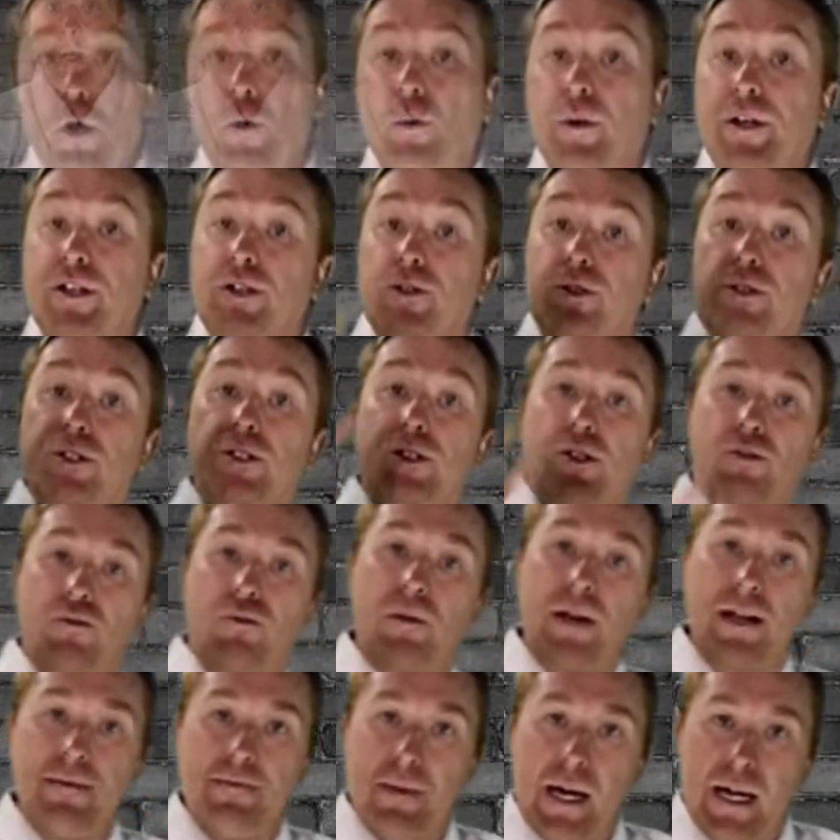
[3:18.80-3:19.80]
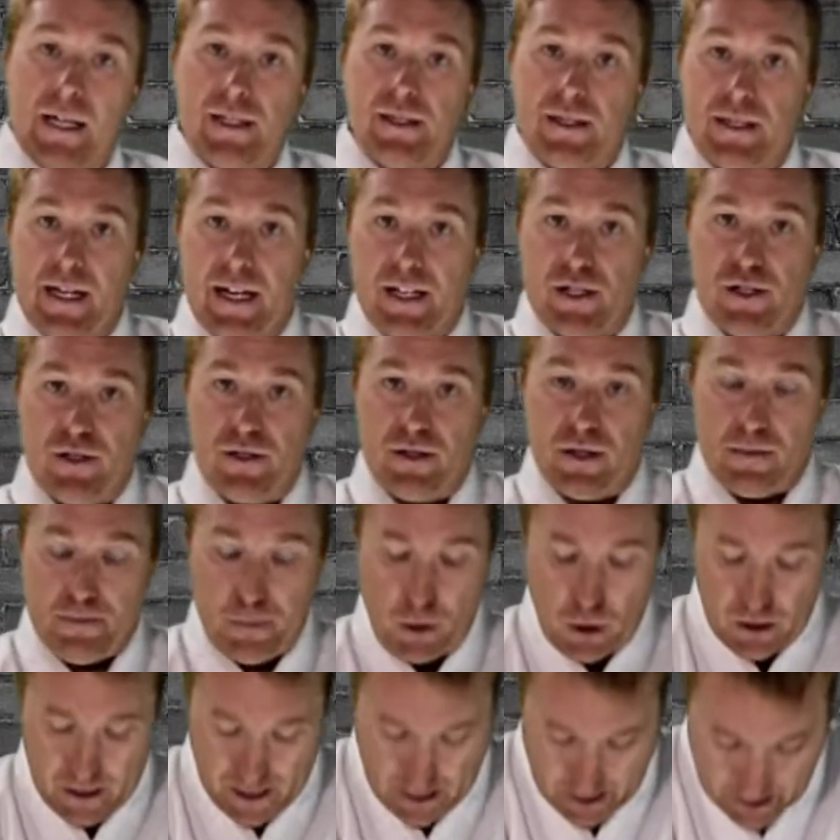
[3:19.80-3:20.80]
We use 3 main sections of
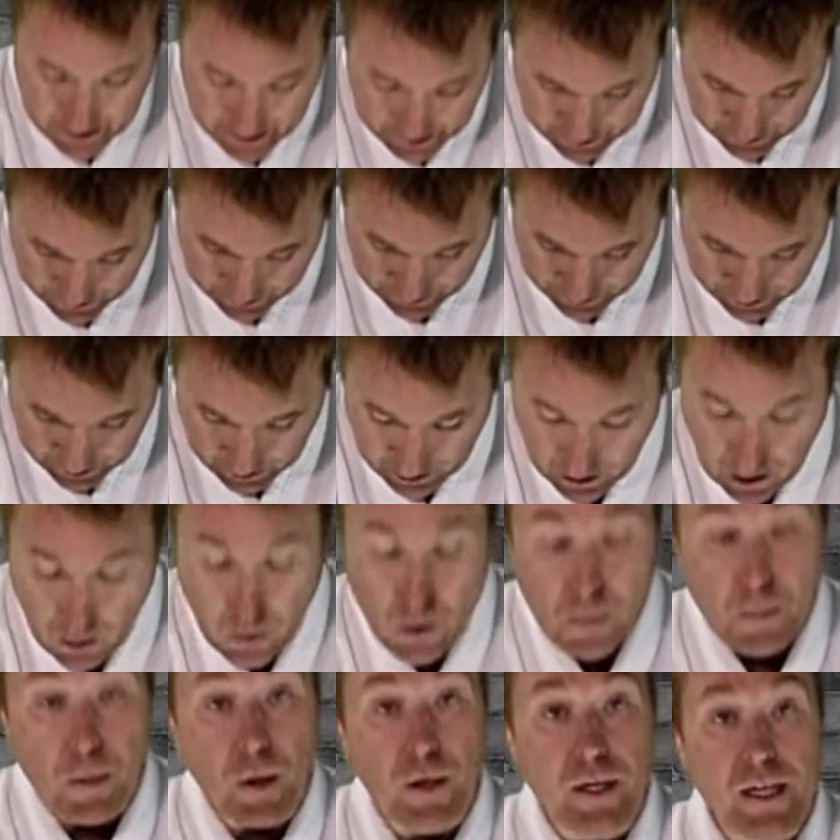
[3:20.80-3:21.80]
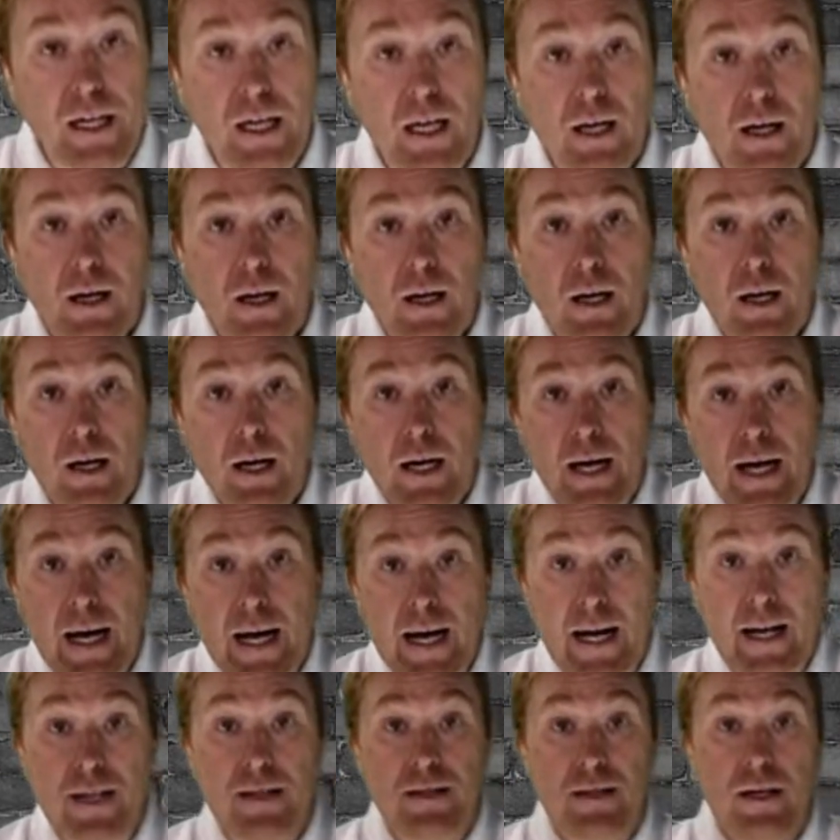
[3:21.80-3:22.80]
body. The lower body
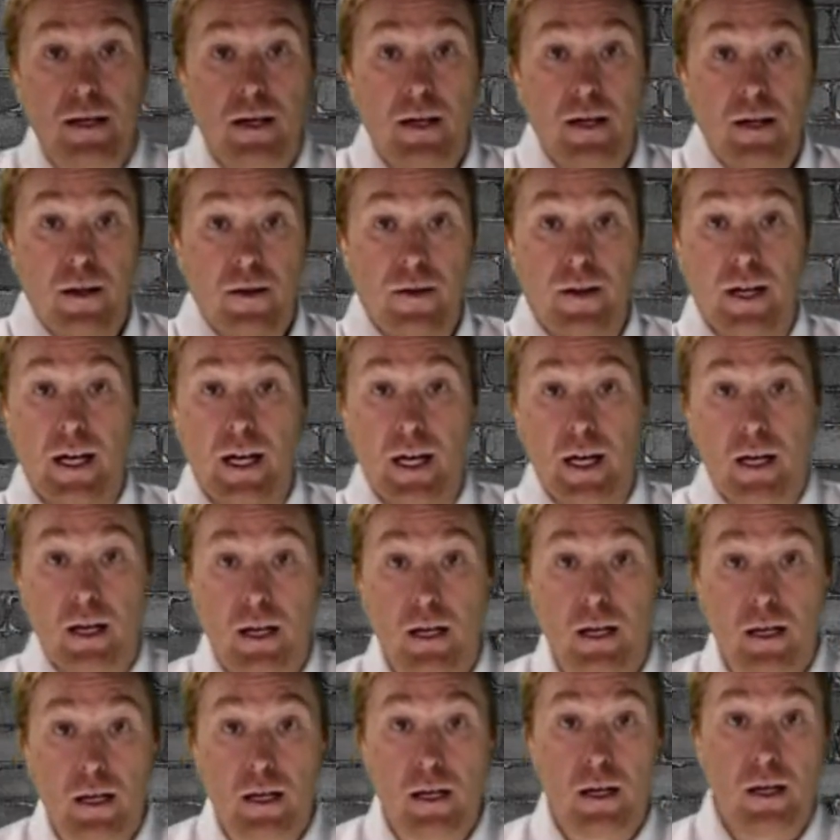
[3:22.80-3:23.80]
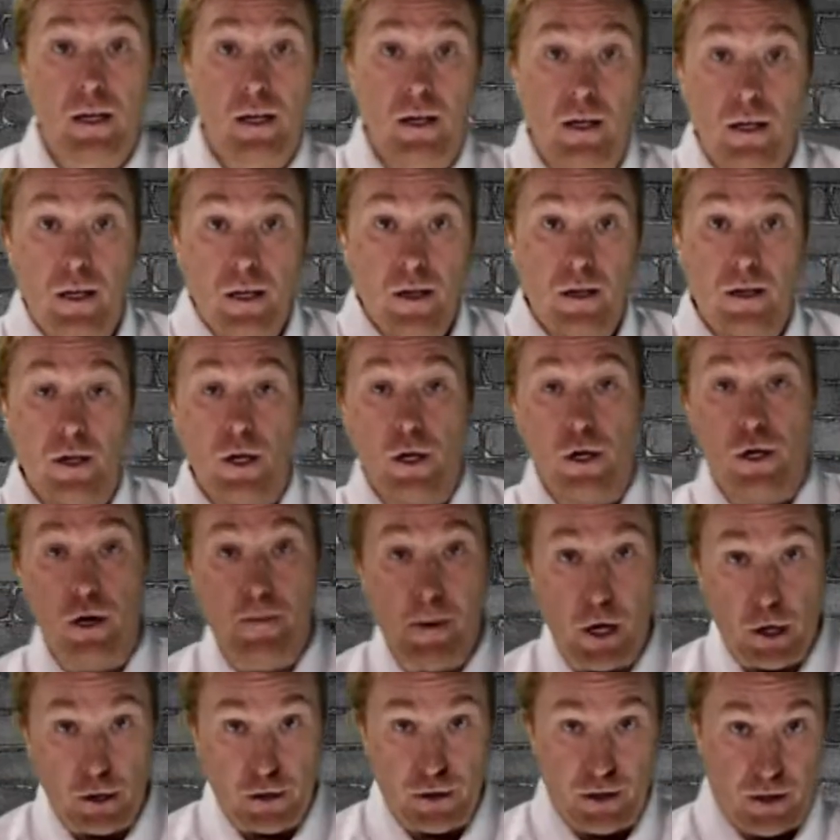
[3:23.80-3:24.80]
is the
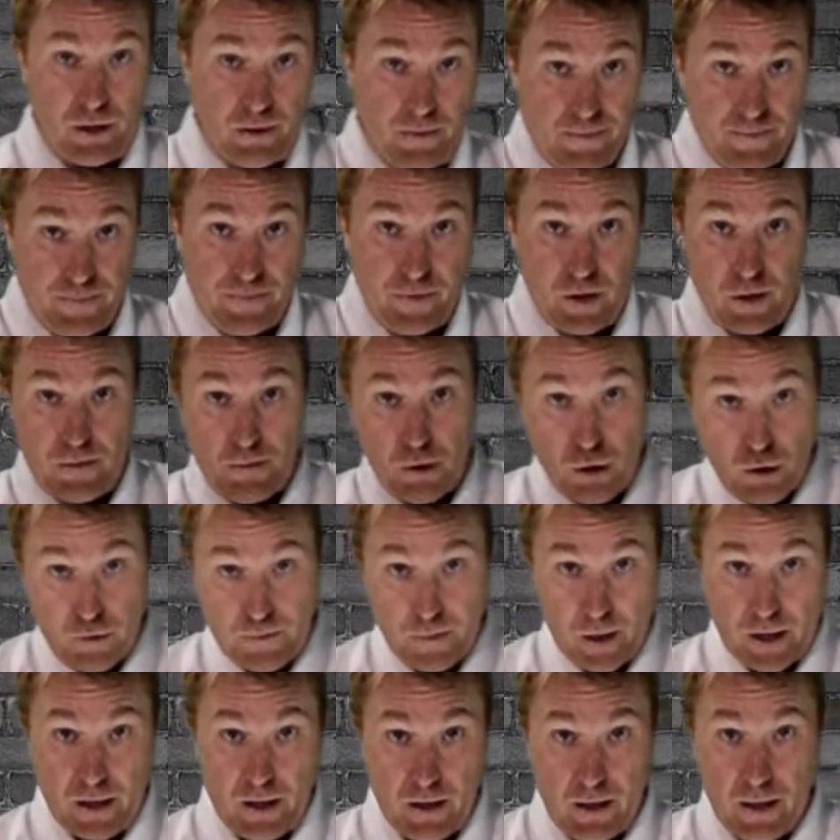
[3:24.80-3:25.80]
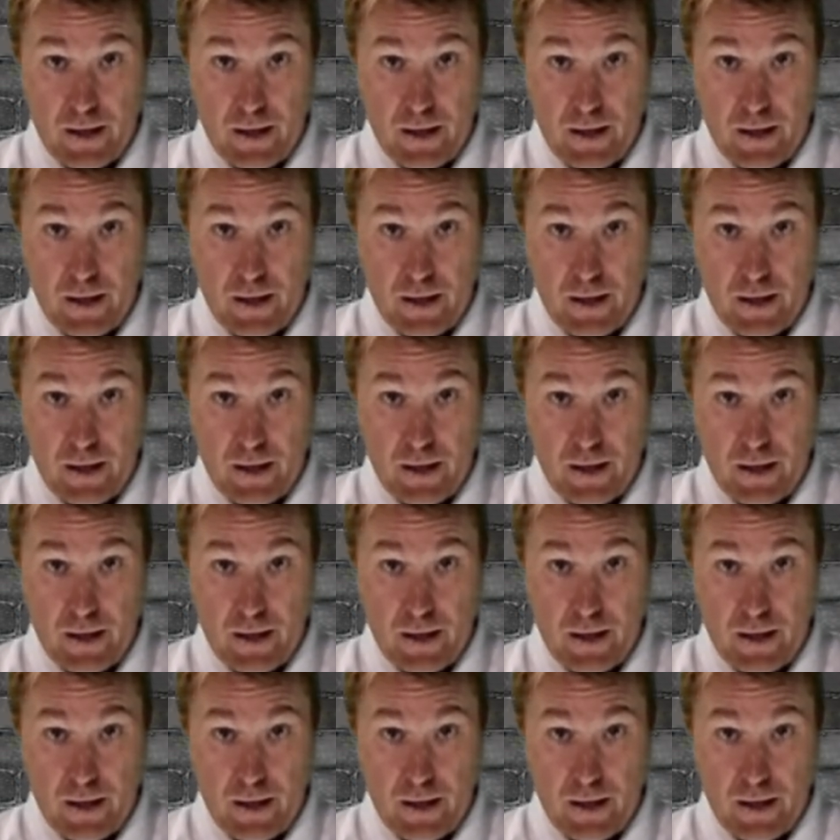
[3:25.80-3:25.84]
locomotion, the movement.